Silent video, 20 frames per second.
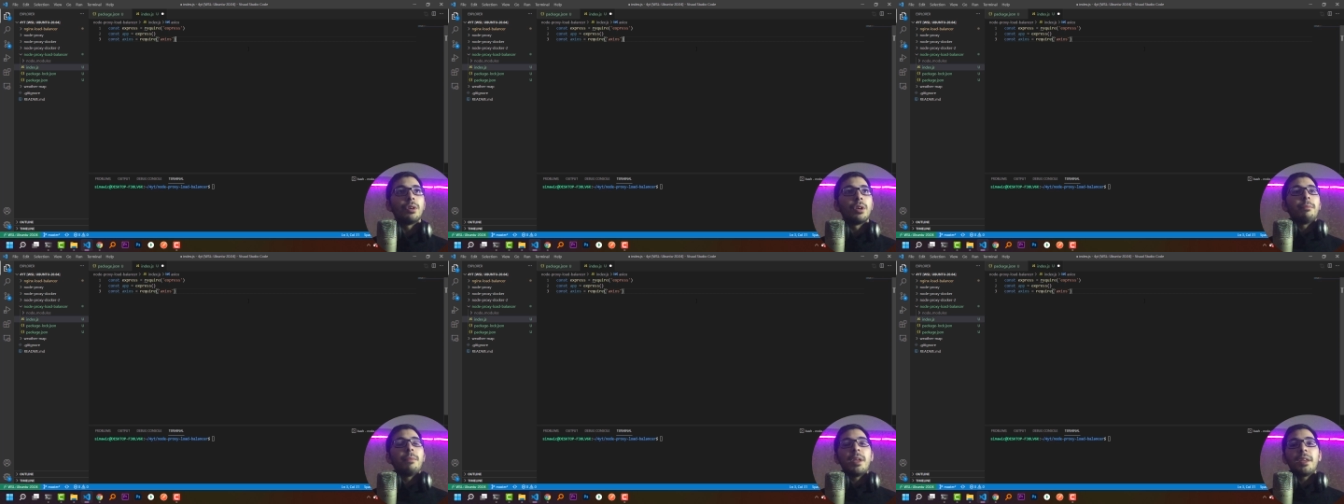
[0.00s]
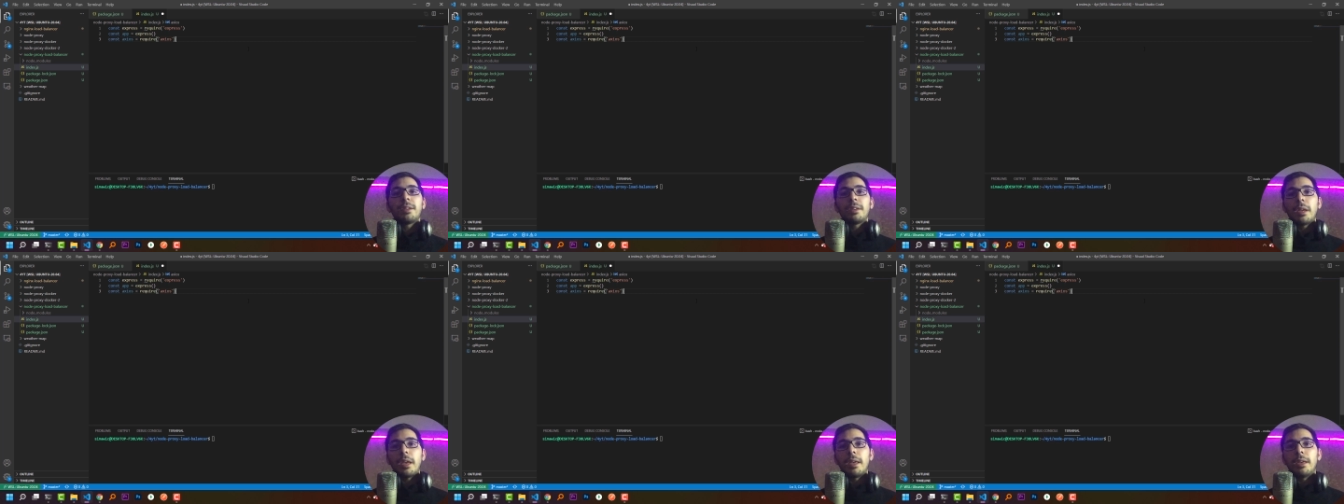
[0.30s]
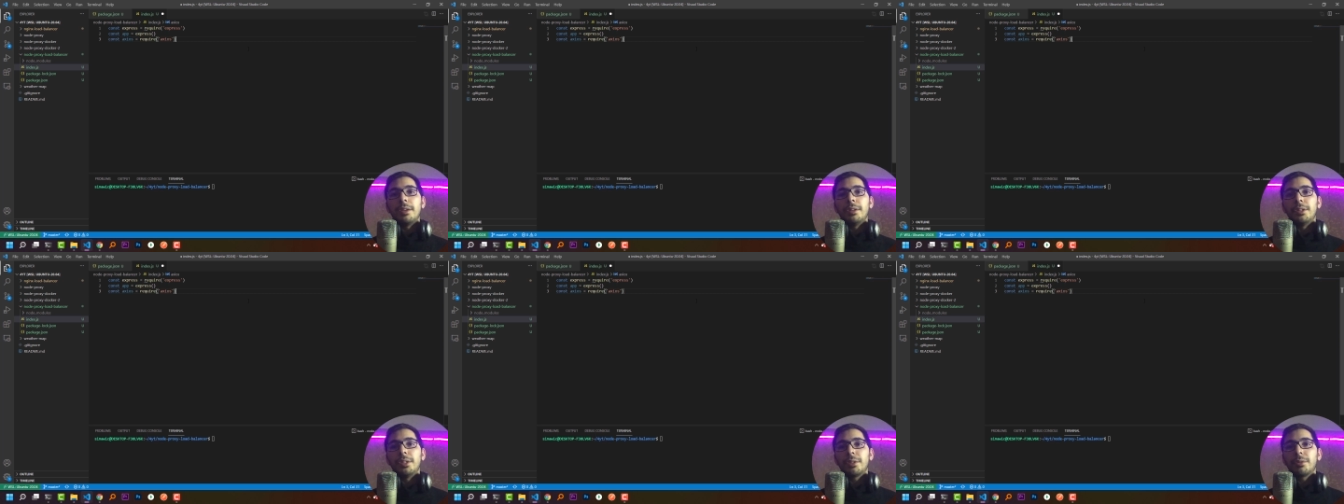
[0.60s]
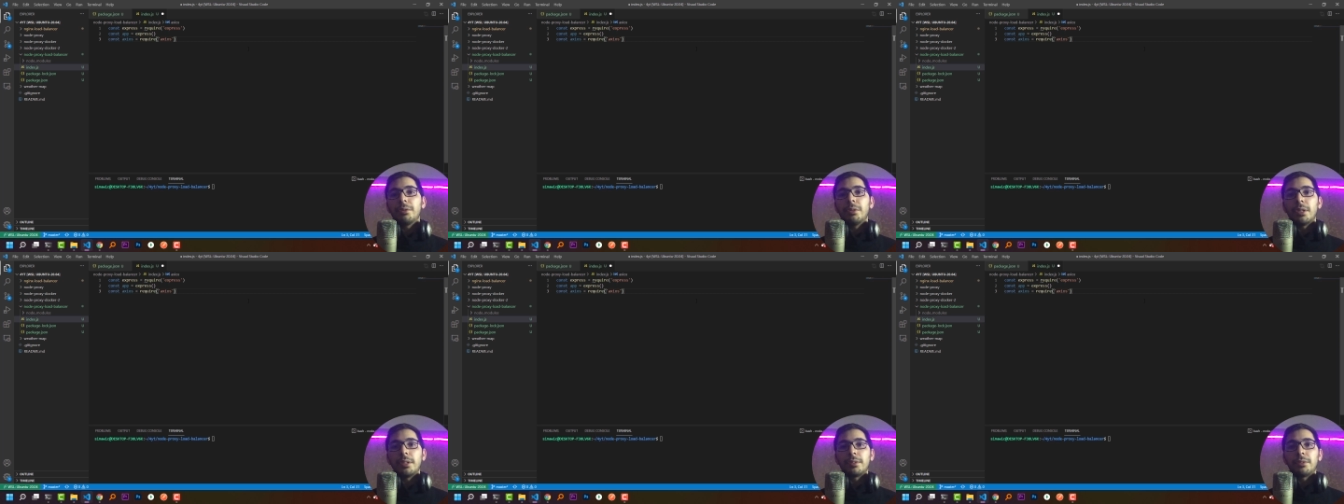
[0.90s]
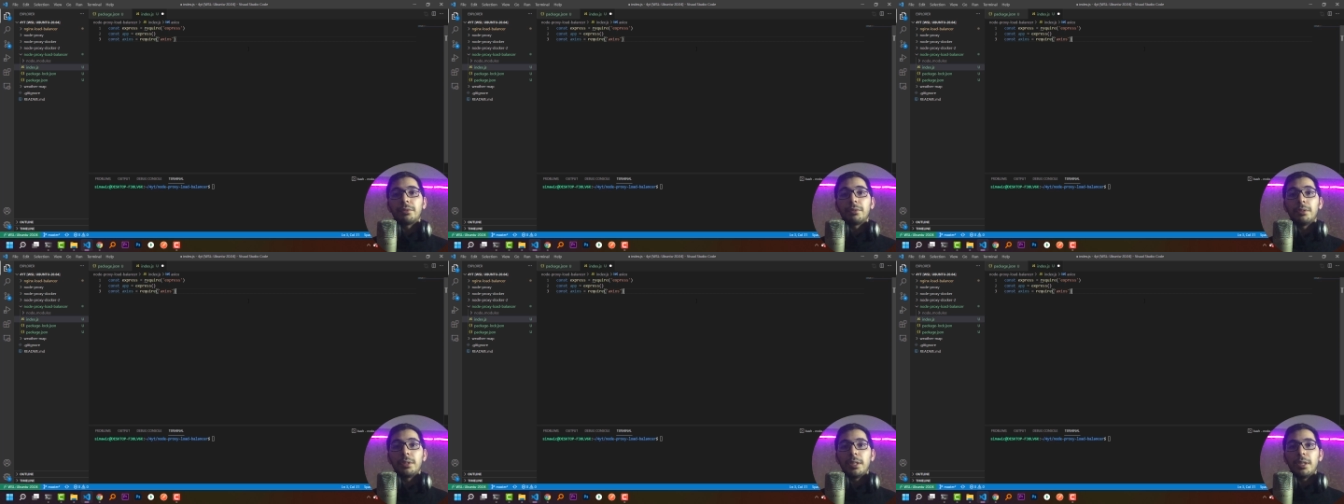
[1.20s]
make a
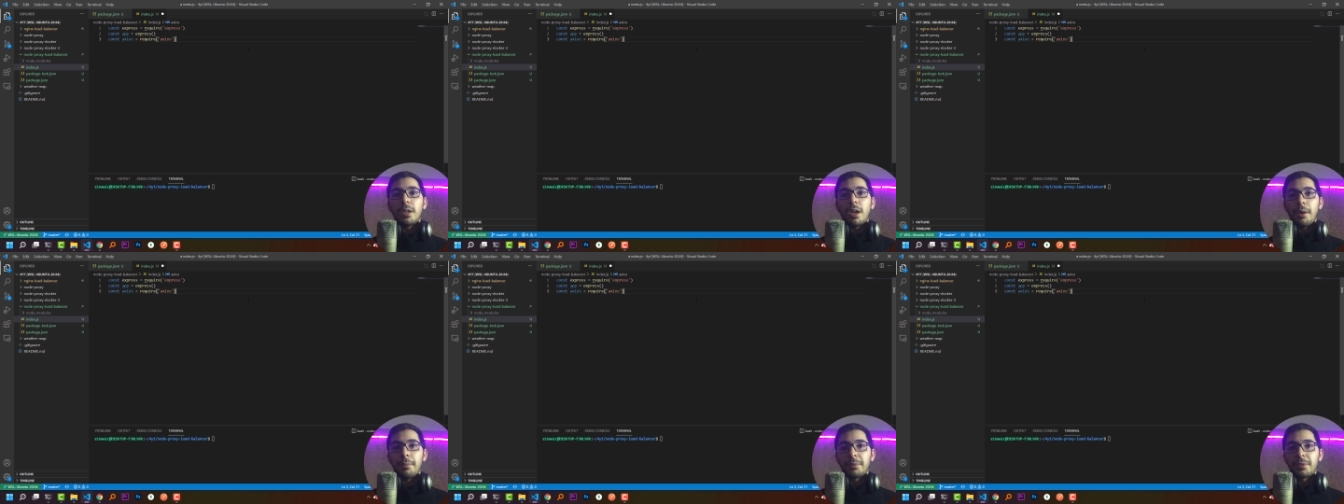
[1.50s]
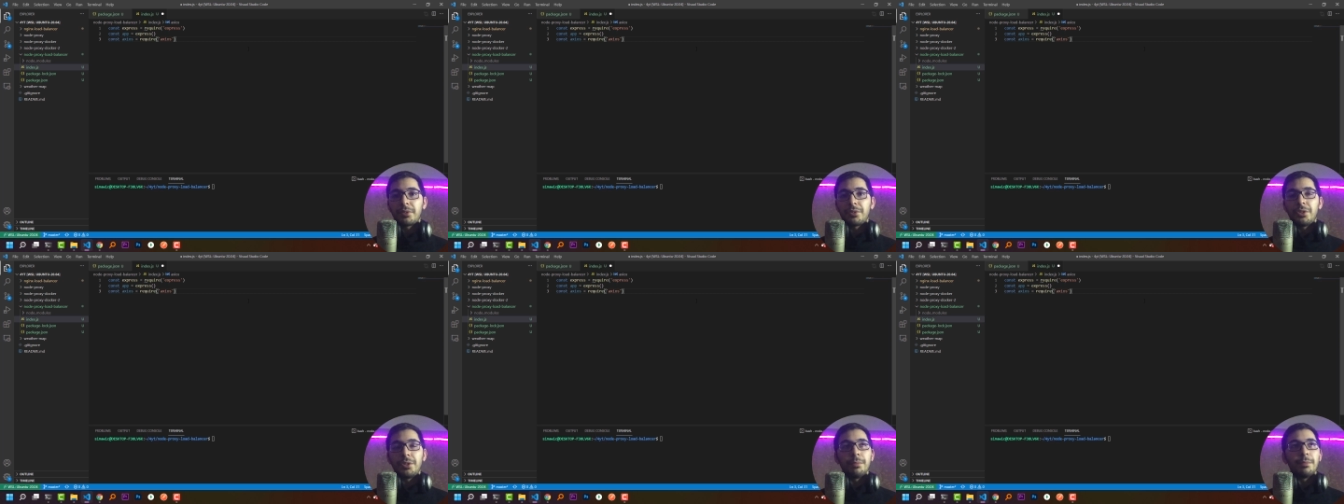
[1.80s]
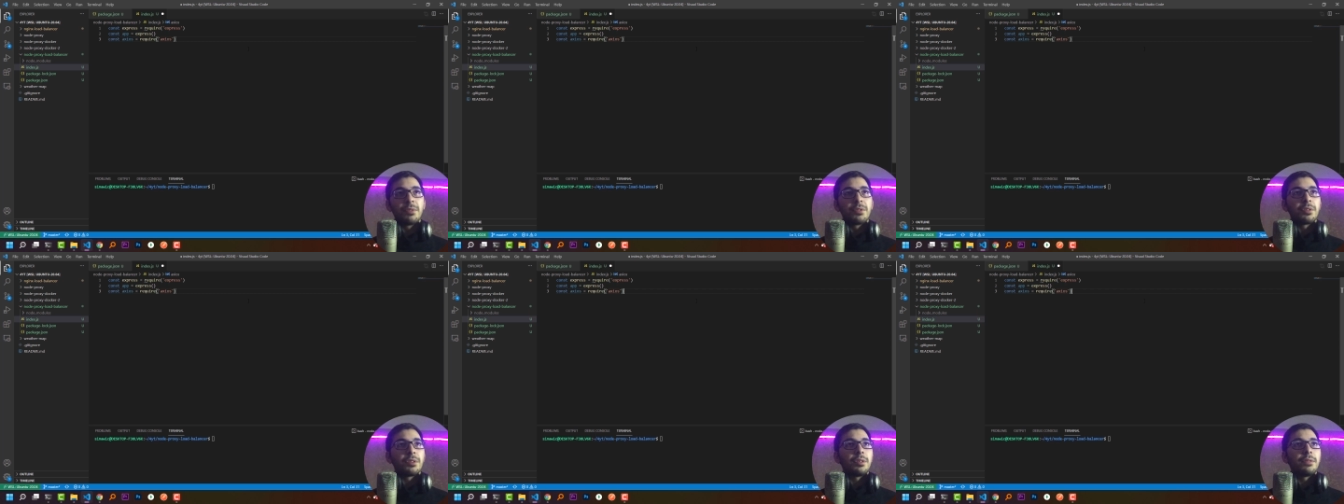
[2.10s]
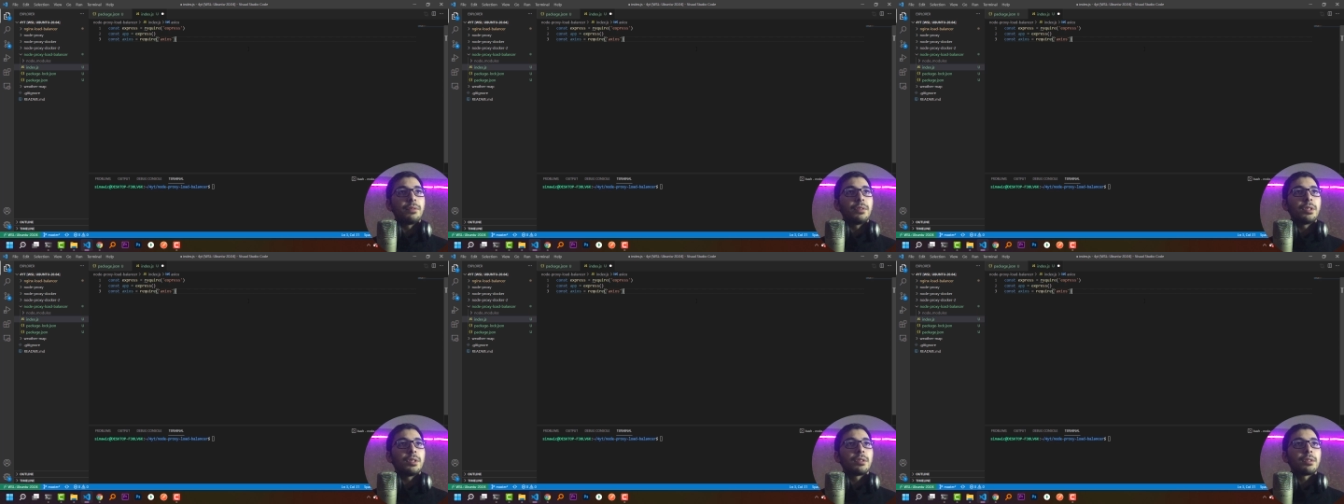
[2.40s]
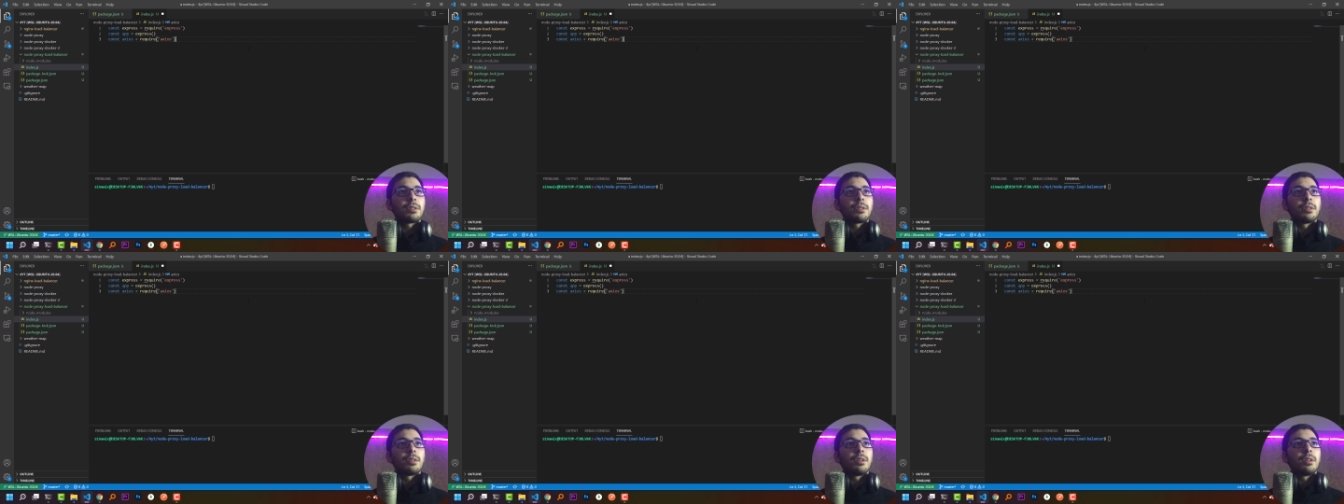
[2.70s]
request to the upstream servers.